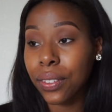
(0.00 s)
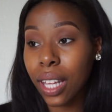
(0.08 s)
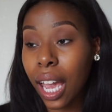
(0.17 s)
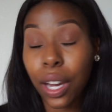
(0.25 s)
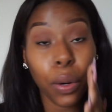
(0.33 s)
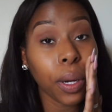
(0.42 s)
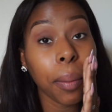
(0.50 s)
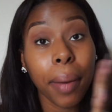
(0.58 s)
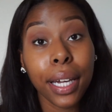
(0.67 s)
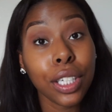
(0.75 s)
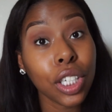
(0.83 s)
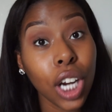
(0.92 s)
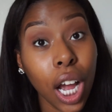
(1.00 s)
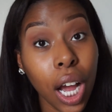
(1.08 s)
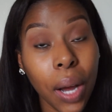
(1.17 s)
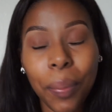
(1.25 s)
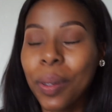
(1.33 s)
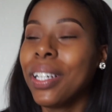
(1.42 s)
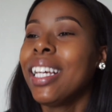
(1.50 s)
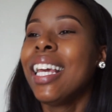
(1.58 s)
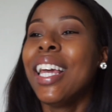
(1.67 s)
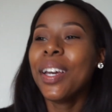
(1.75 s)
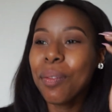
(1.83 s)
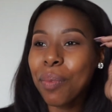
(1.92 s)
I quit my job.
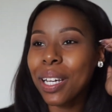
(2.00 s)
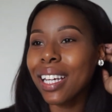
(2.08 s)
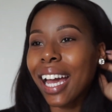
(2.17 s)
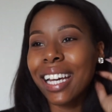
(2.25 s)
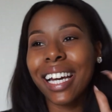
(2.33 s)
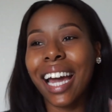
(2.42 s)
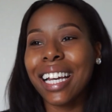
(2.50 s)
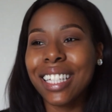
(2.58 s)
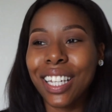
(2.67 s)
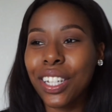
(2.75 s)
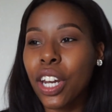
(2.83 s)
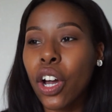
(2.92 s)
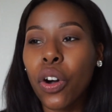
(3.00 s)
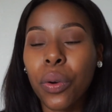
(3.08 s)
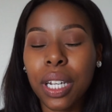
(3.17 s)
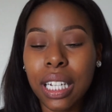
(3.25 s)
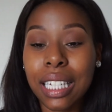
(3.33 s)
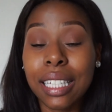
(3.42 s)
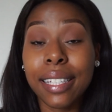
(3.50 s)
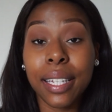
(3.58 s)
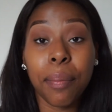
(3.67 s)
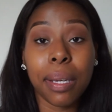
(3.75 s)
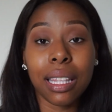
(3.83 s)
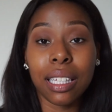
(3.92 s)
But I said no, and he
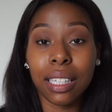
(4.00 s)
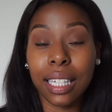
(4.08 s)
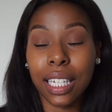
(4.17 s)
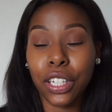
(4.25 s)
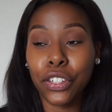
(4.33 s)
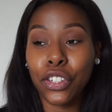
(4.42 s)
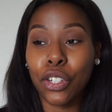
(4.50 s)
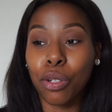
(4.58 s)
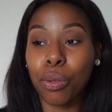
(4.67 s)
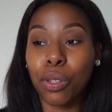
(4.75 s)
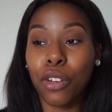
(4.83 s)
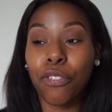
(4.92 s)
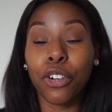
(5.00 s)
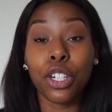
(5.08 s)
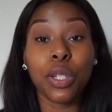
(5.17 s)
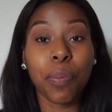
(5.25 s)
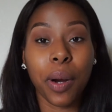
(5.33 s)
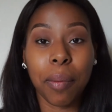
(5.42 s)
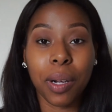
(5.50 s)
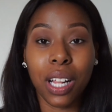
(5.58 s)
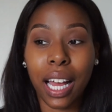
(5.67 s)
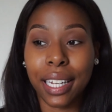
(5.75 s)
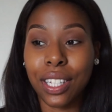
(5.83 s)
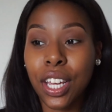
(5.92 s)
sent me the link to the first prep
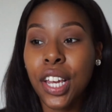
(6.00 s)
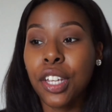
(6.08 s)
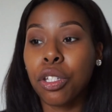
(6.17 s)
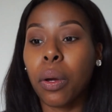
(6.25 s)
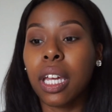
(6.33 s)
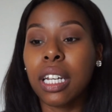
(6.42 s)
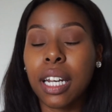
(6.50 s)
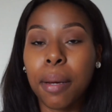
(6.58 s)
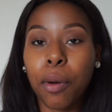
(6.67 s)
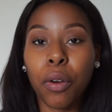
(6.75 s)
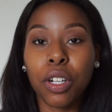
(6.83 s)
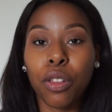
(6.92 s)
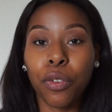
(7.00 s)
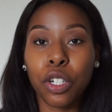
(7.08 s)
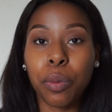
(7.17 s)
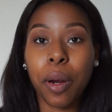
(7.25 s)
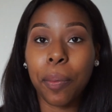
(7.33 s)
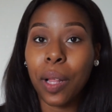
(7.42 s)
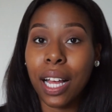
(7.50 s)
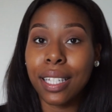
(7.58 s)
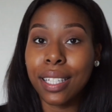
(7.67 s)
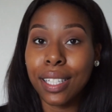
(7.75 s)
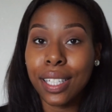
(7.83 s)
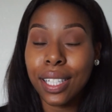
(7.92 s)
class, so I ended up going to the first prep
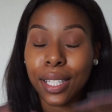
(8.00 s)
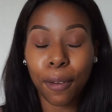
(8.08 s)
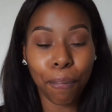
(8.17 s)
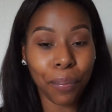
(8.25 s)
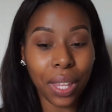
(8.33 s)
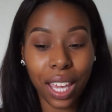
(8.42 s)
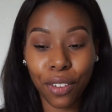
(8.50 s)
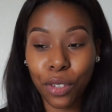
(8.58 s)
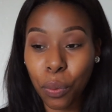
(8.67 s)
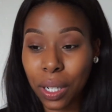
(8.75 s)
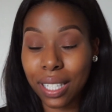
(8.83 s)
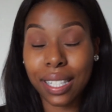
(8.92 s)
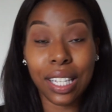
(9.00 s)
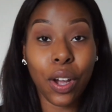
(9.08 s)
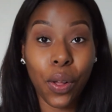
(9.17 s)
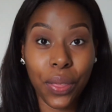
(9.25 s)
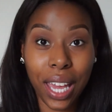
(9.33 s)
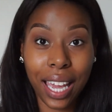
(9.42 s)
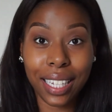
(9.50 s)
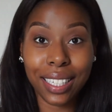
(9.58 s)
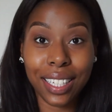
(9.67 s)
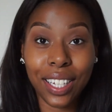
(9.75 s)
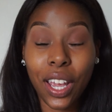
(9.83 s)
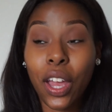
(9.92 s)
classes. If you want to see all
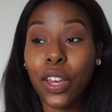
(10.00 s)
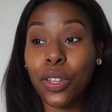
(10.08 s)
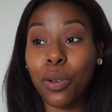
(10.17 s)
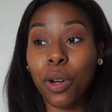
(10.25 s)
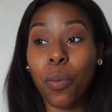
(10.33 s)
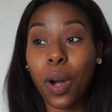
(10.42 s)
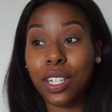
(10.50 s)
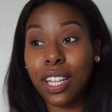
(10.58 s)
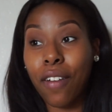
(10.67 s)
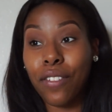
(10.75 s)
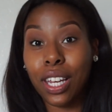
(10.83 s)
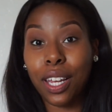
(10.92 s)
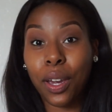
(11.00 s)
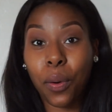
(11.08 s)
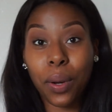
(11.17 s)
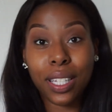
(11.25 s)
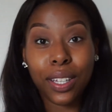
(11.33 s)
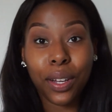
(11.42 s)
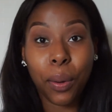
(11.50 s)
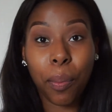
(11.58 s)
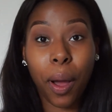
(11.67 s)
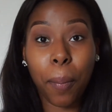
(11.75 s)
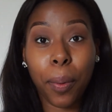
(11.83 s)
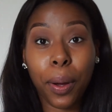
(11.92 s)
that, you can watch that video. It's gonna
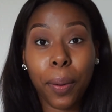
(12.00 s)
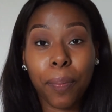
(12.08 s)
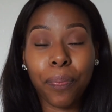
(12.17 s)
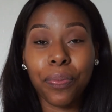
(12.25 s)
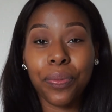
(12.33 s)
pop up